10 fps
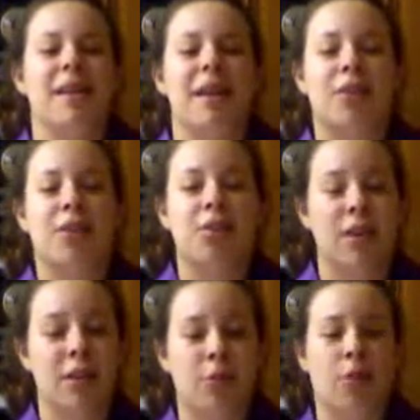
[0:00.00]
Cakes were
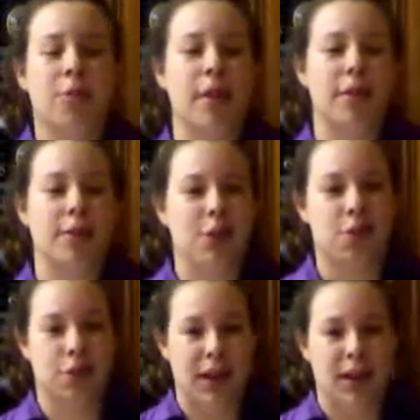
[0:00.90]
transformed by the
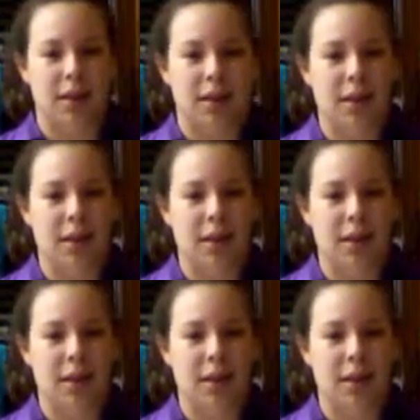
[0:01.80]
Victorians.